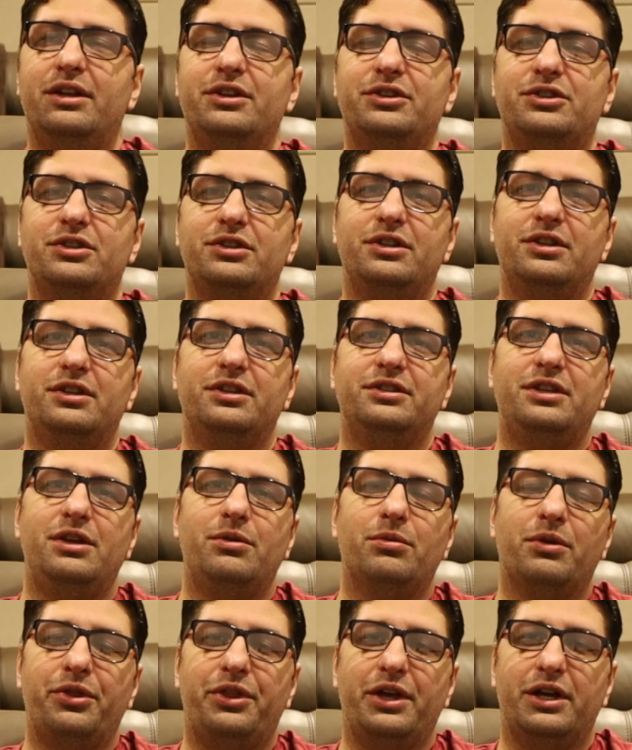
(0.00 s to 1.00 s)
addition to the
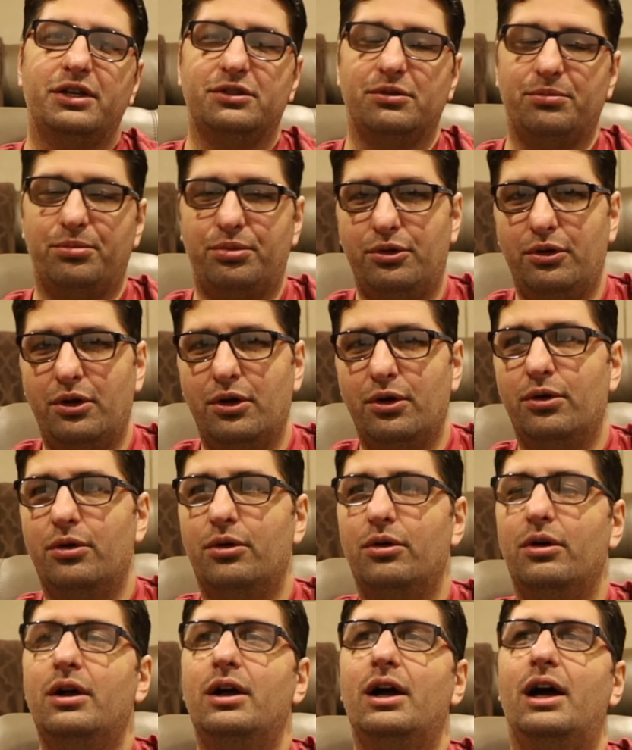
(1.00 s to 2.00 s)
Z1000
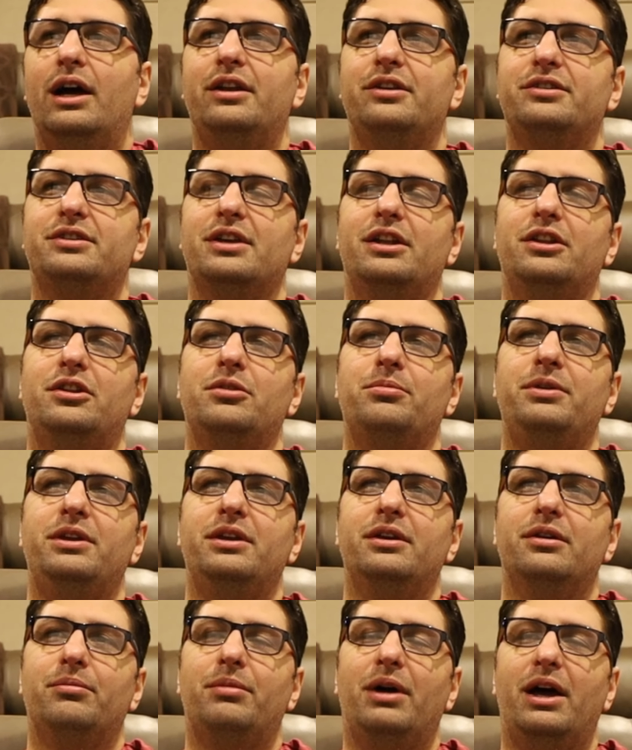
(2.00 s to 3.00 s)
Pro, I decided to
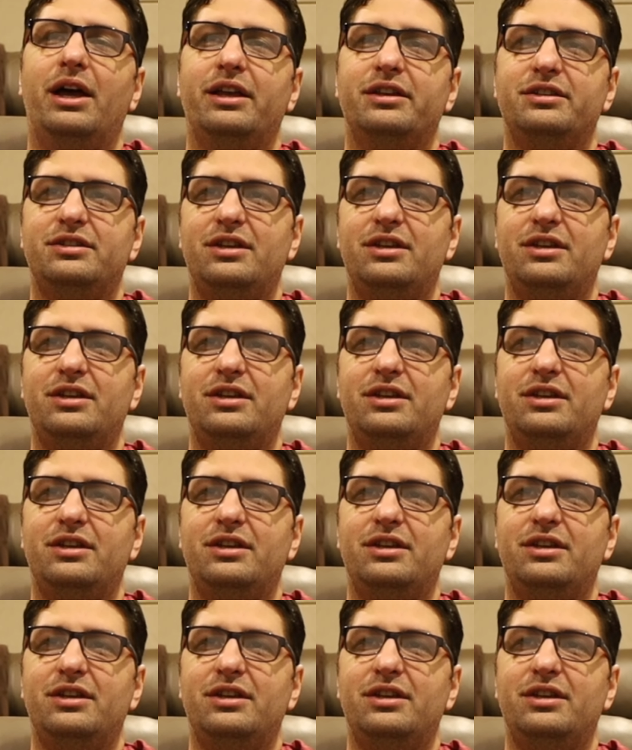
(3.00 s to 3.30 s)
be buy a